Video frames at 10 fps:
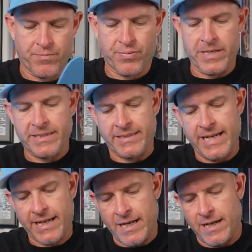Pretty
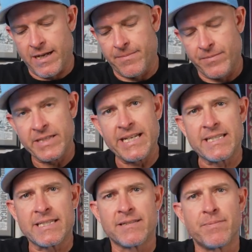sick.
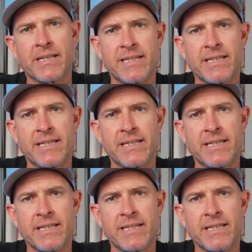Adidas has been